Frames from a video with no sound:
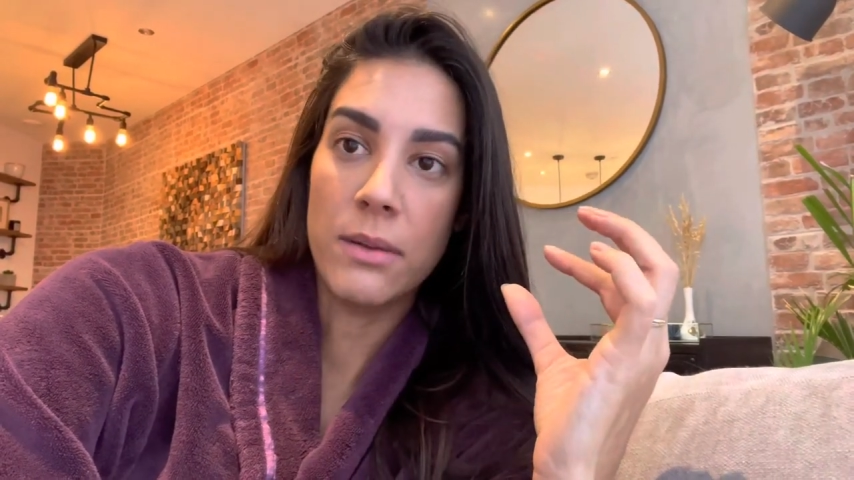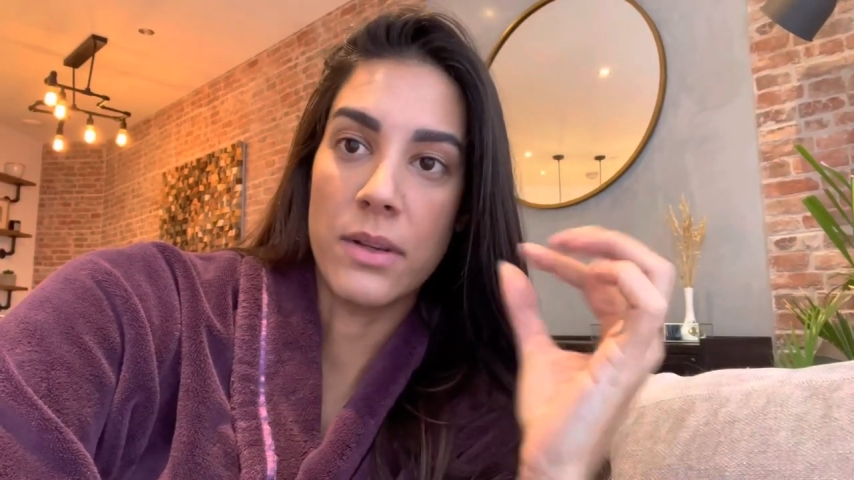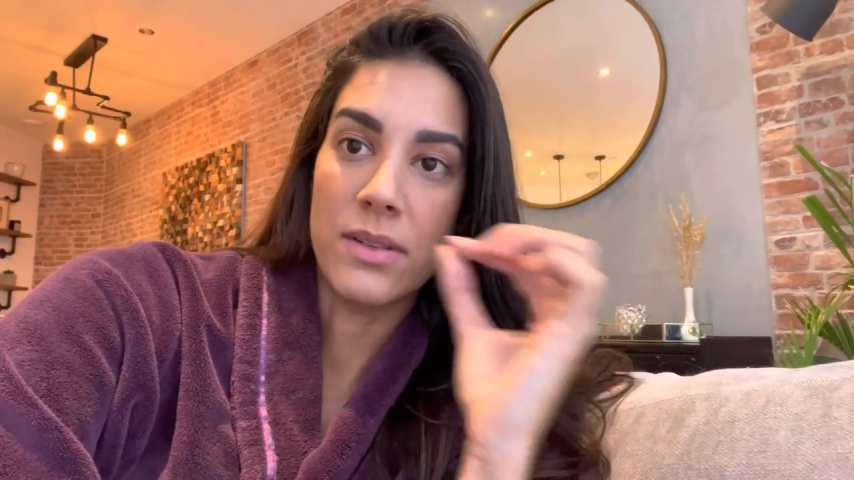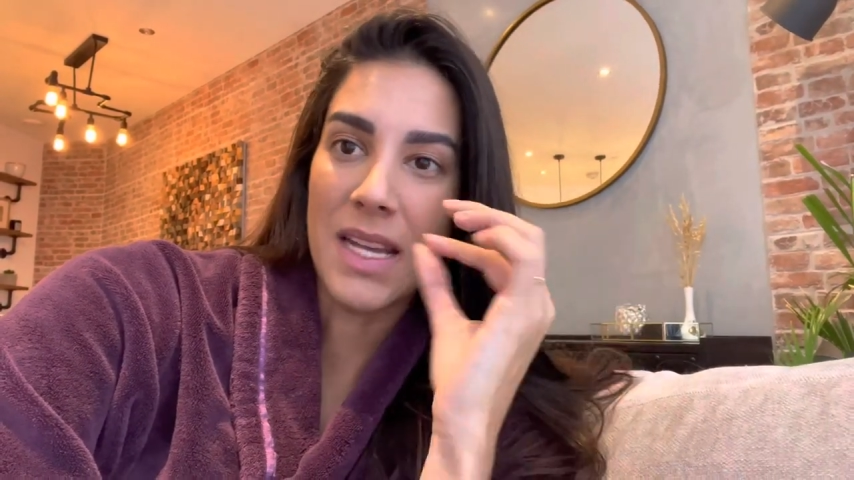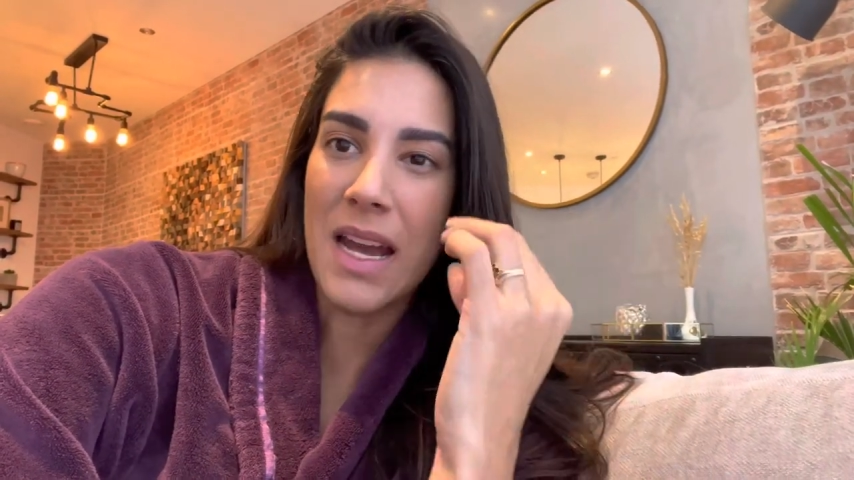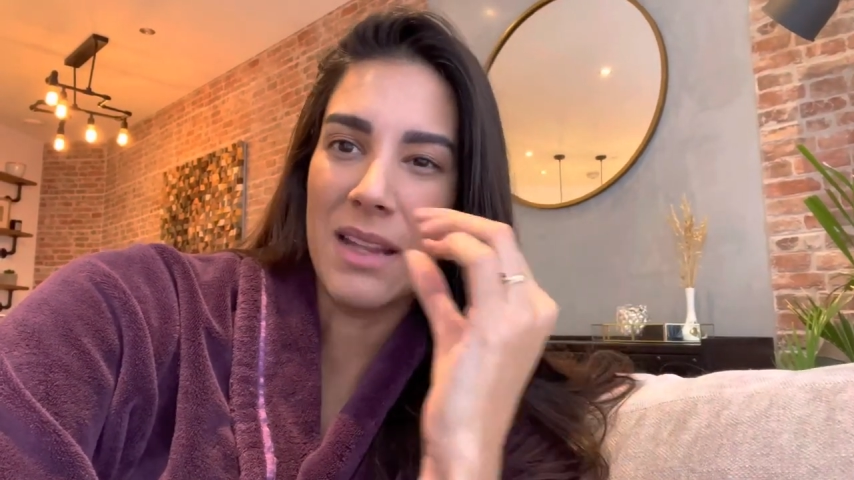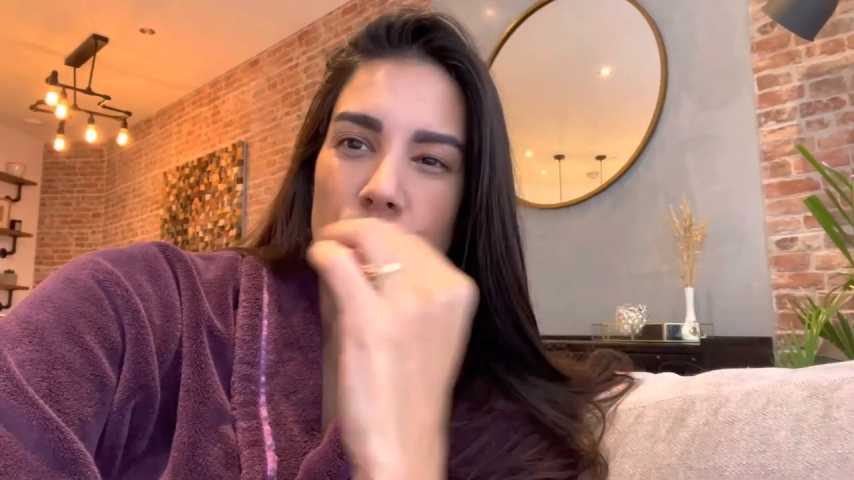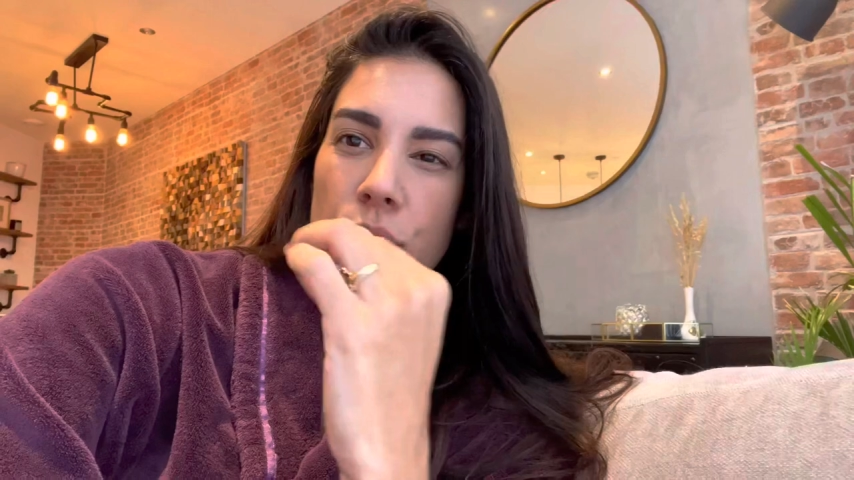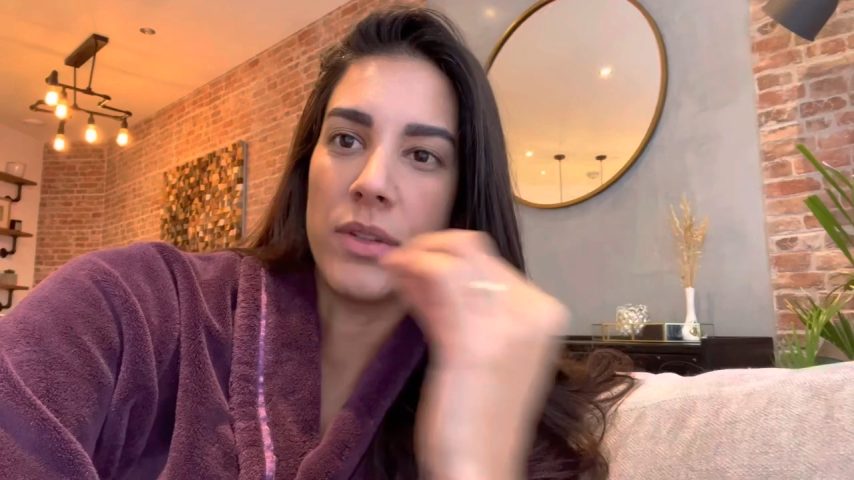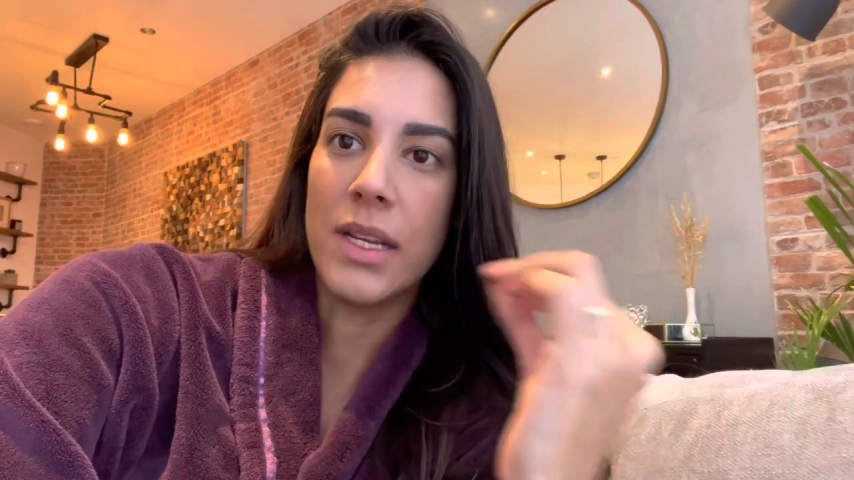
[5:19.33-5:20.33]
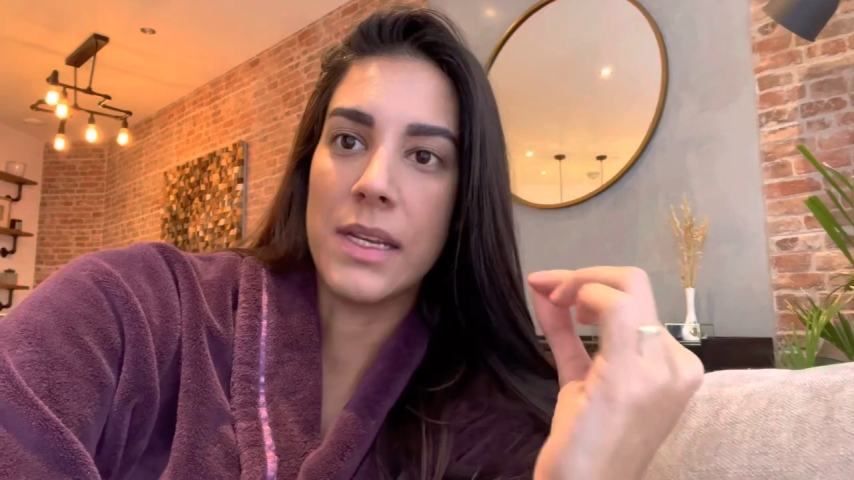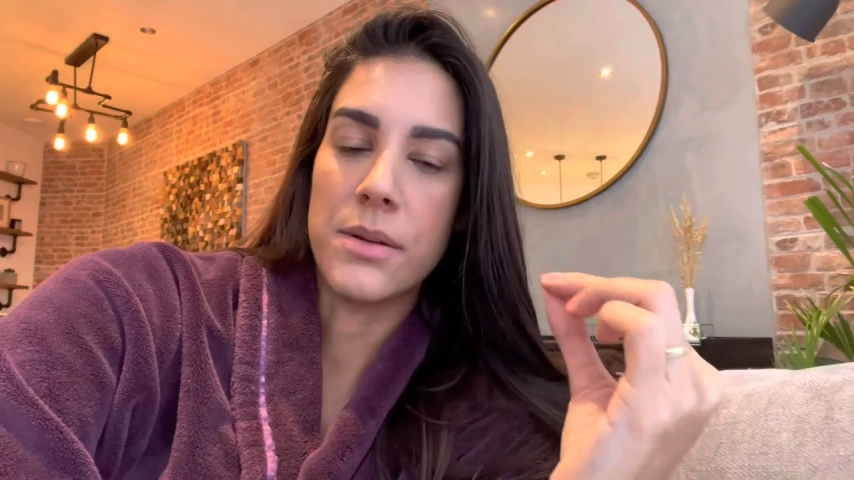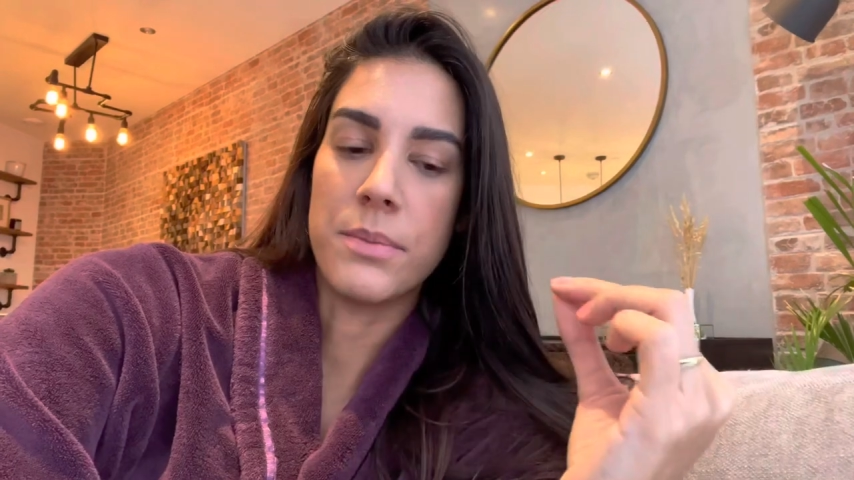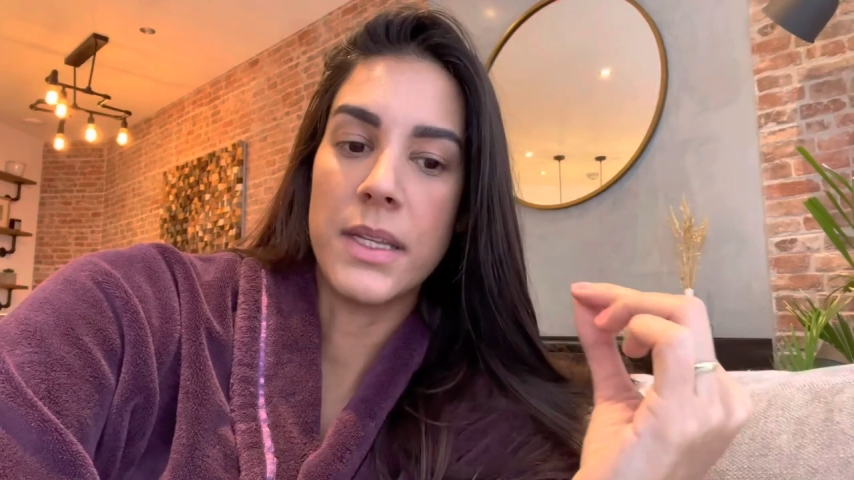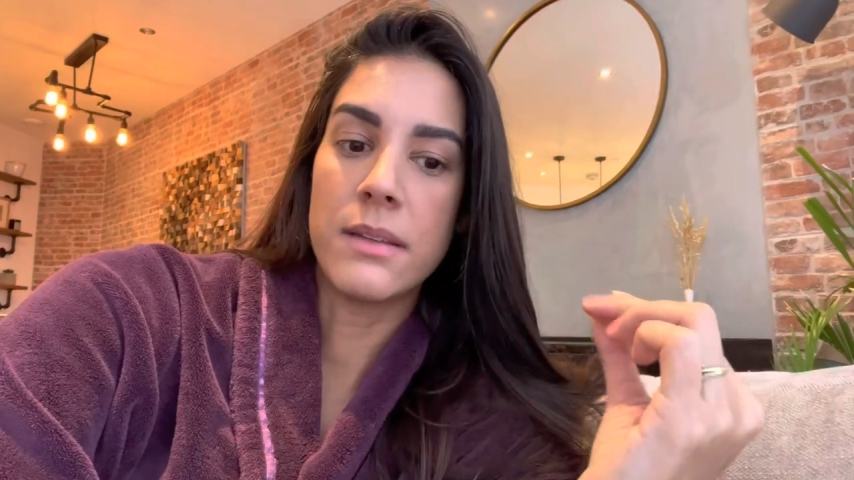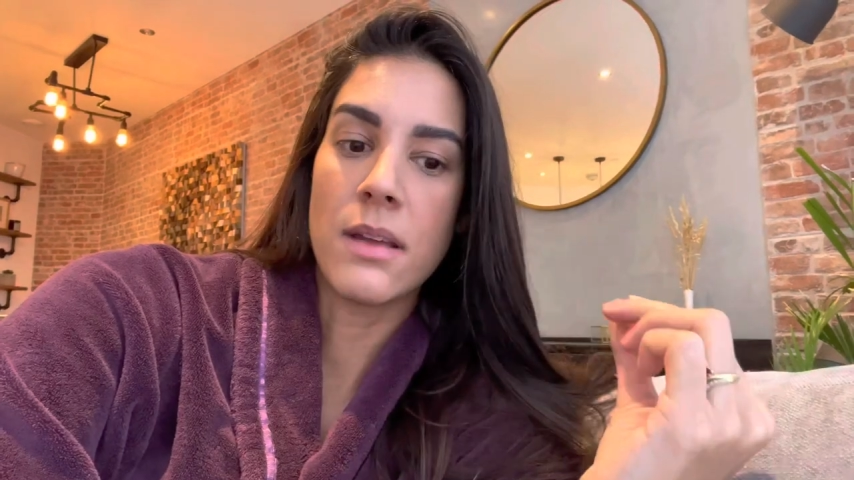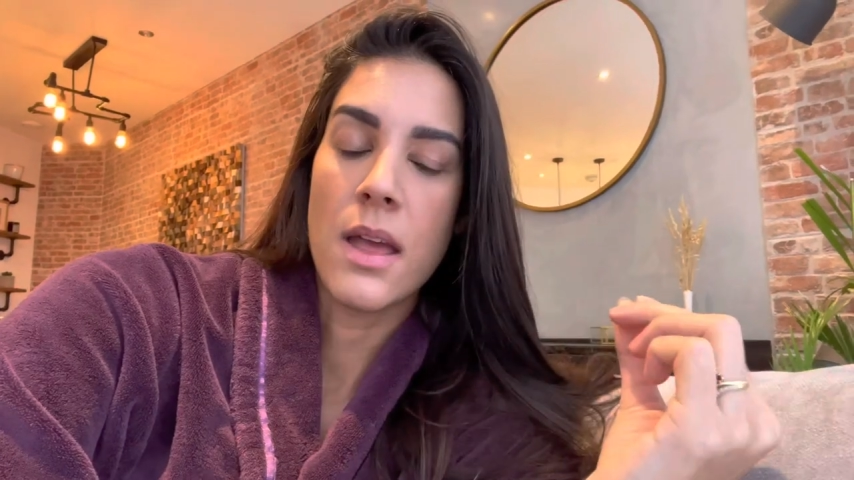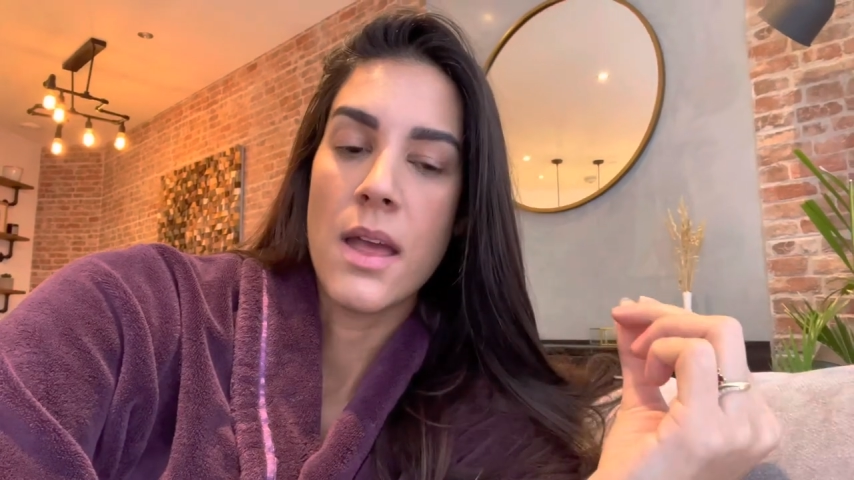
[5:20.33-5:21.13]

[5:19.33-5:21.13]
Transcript: because they had moved a little bit,